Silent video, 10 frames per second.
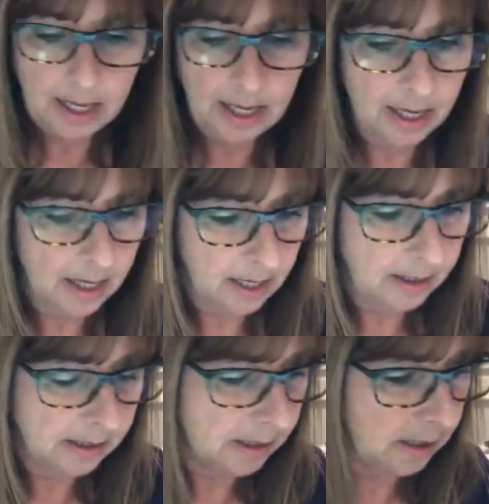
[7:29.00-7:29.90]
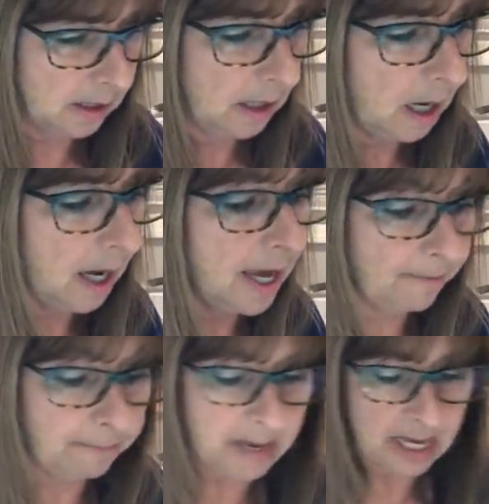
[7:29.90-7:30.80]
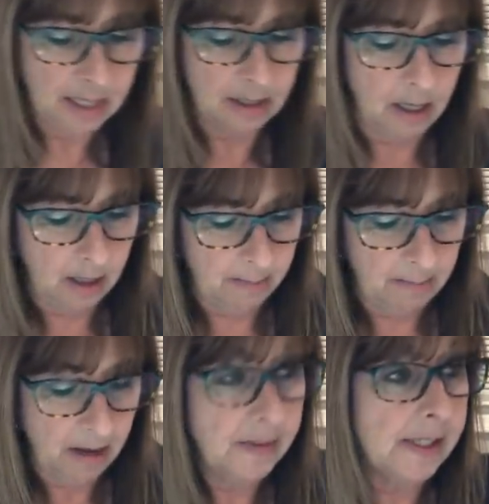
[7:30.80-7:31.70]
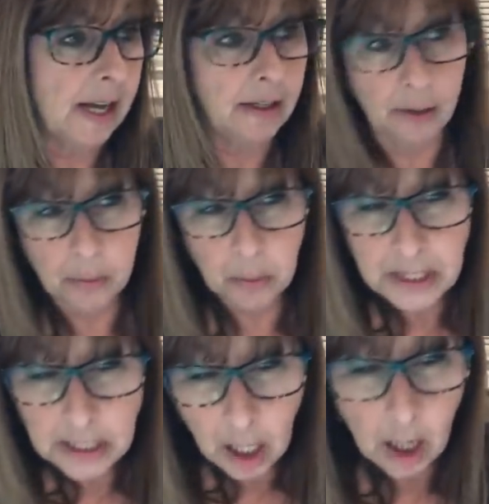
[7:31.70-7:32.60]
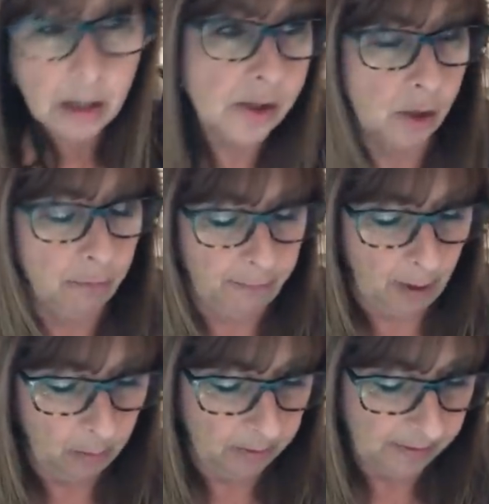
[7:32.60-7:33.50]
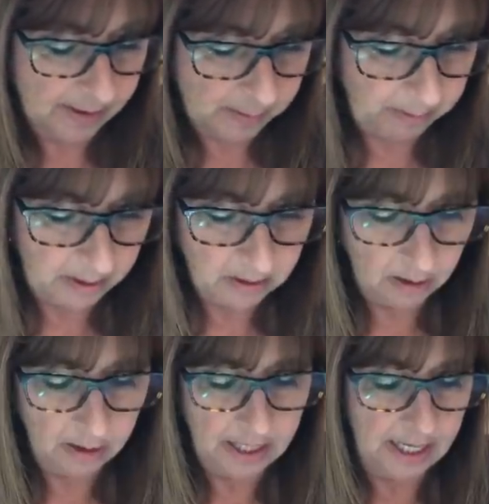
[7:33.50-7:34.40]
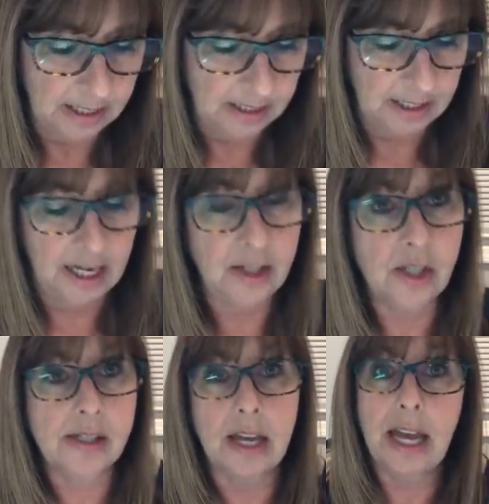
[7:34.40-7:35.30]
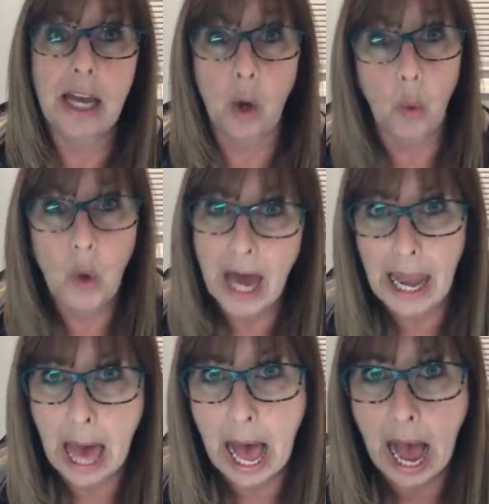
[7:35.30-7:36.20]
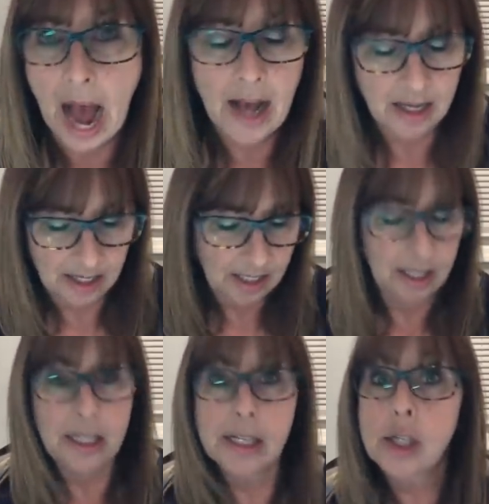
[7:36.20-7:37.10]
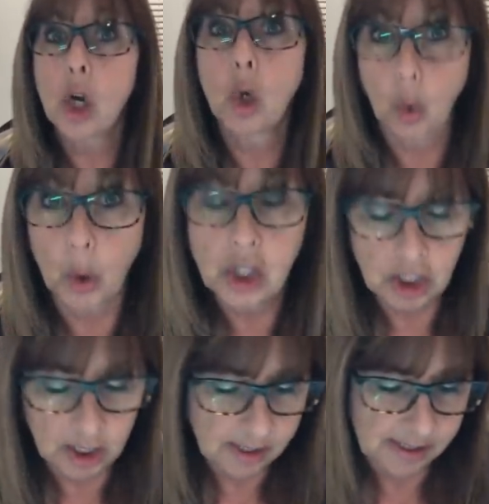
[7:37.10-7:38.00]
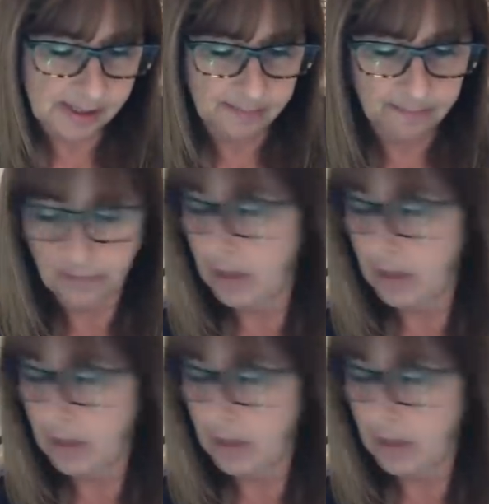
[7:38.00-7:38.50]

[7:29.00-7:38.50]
And I have made, um, I've designed three cards so far with this bundle. And can I just say, ooh la la, it is Gorgeous.